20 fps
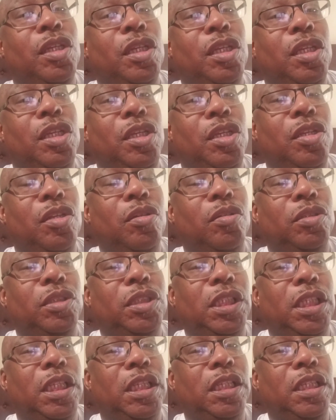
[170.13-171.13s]
You know what I'm
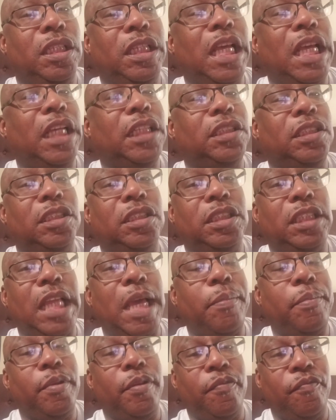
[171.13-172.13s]
saying? Because that's a
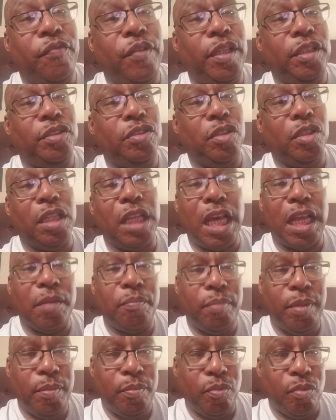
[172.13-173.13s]
slap in the face to a lot of
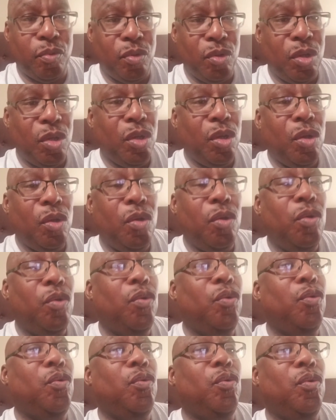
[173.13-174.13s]
people
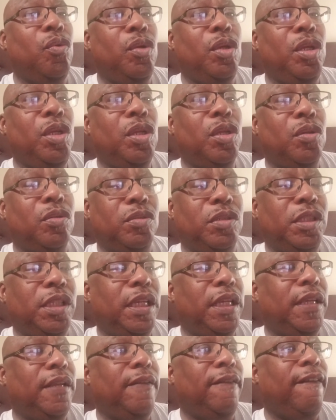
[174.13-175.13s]
who, you know what I'm
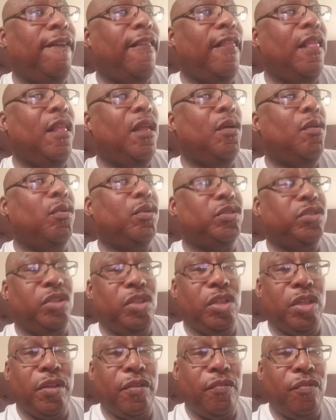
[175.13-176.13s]
saying, was
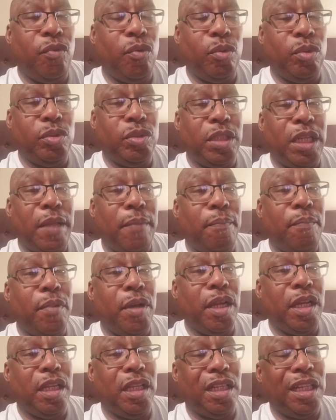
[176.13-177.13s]
looking forward to that
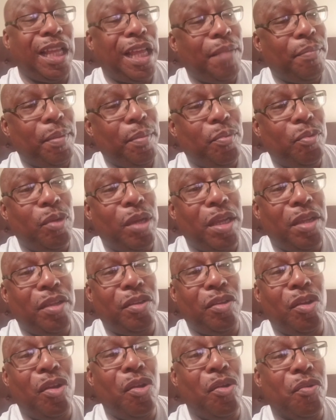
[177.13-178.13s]
money. And a lot of people out here
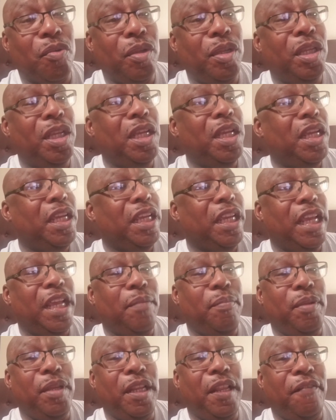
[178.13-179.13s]
hungry, can't
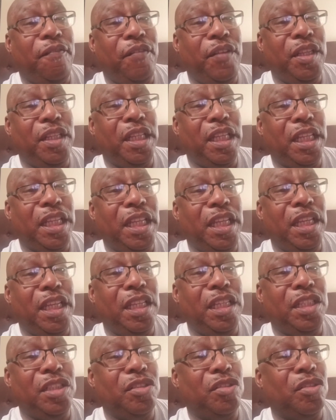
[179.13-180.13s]
be to feed their
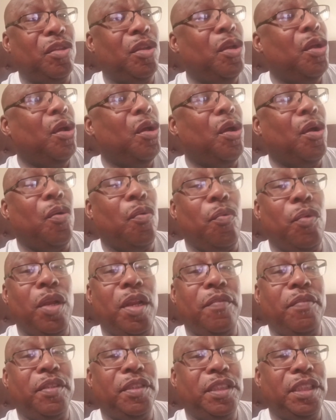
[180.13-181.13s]
kids or, or
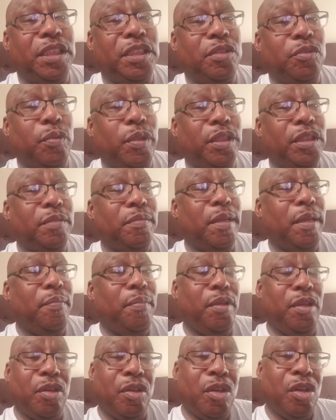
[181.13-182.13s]
whatever the situation may
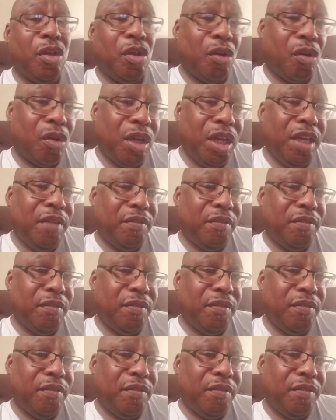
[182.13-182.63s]
be, or even